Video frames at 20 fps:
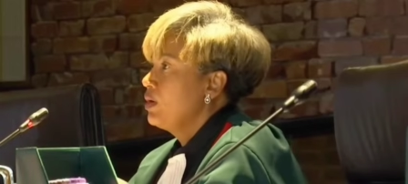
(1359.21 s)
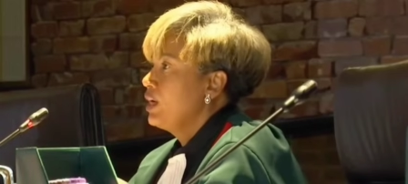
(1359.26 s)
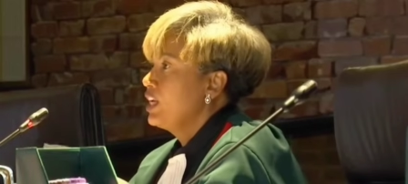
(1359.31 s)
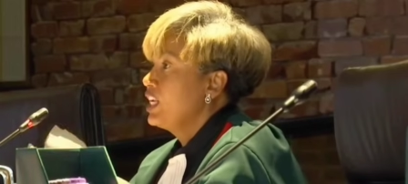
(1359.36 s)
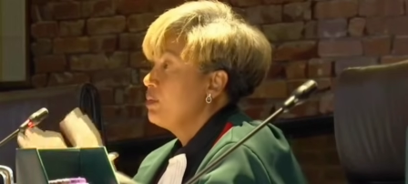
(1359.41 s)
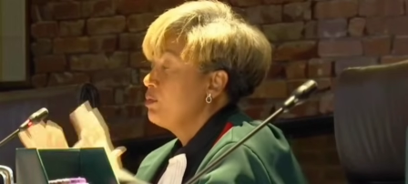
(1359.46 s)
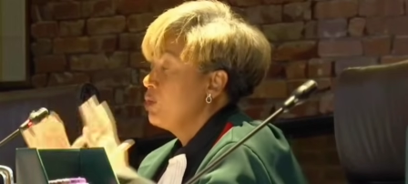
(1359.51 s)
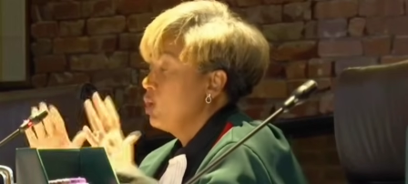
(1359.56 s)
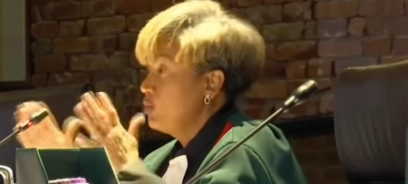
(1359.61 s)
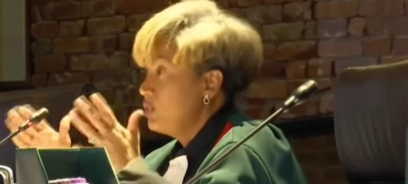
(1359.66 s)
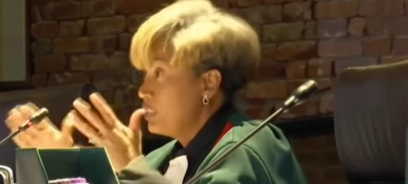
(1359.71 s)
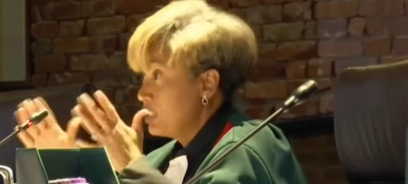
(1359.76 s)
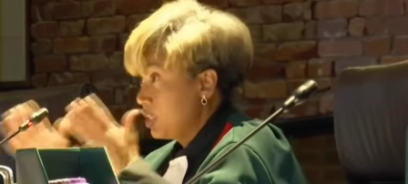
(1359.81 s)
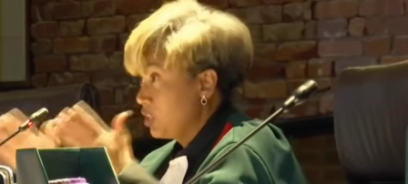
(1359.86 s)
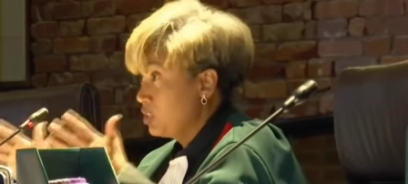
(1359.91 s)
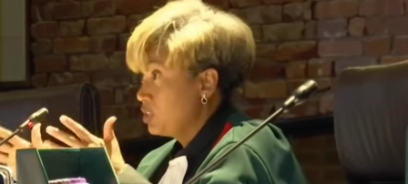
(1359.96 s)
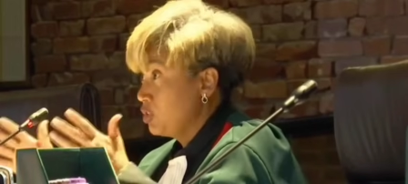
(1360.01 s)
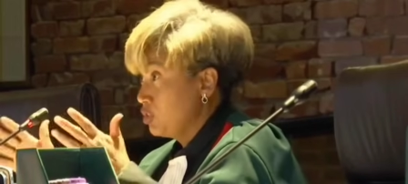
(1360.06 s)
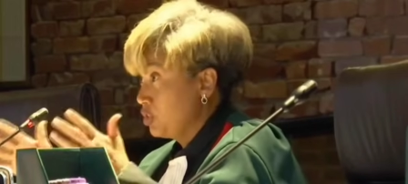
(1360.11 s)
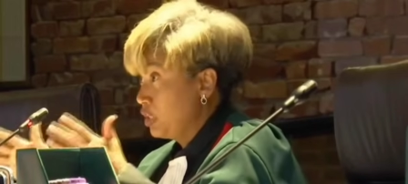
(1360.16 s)
and I'm only
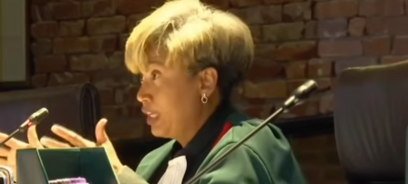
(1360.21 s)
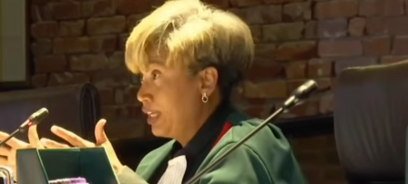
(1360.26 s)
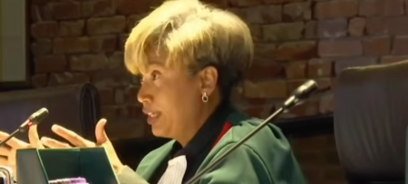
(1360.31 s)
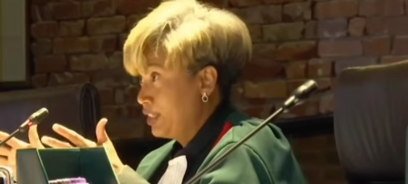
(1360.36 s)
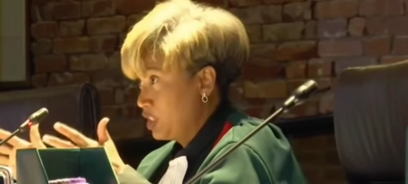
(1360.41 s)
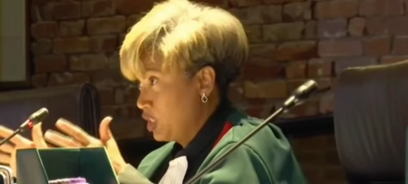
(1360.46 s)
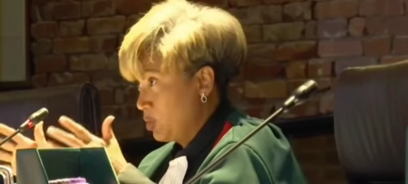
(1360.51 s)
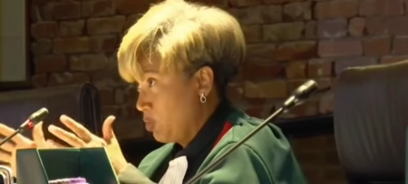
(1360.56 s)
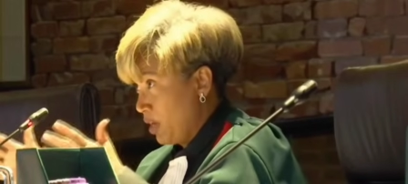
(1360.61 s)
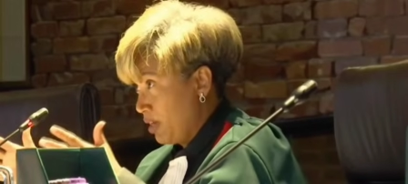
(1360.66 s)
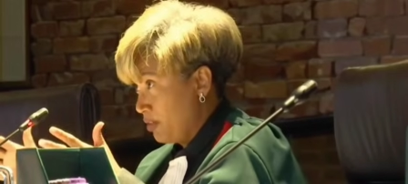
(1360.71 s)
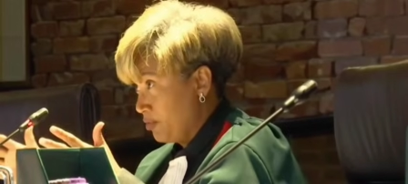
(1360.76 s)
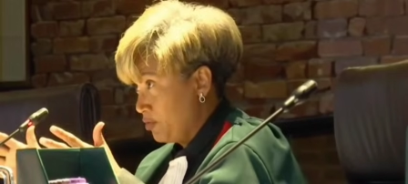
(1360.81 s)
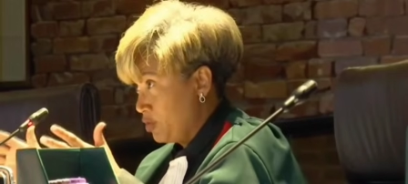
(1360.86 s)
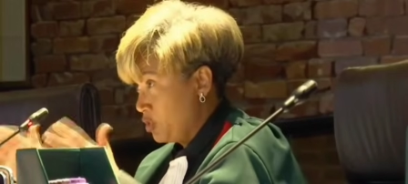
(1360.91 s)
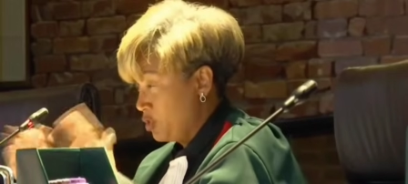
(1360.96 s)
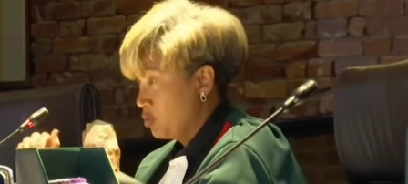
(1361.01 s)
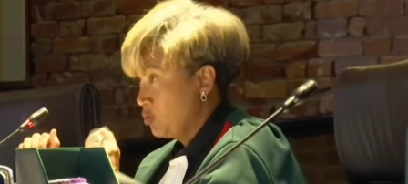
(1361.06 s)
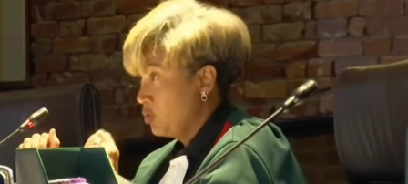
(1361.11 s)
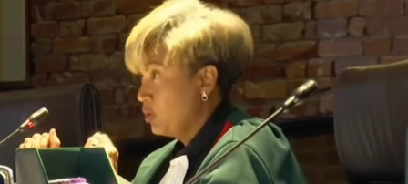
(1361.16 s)
articulating my
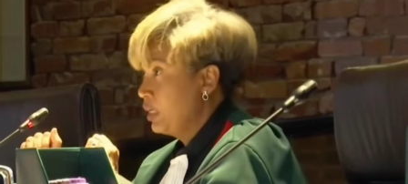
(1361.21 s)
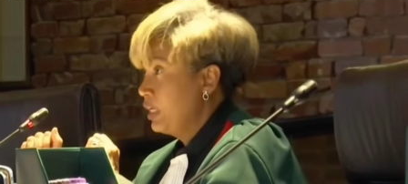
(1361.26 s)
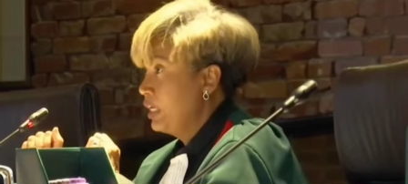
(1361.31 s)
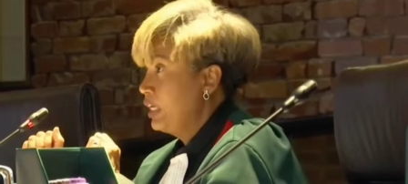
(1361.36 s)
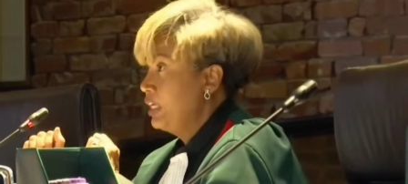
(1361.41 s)
view,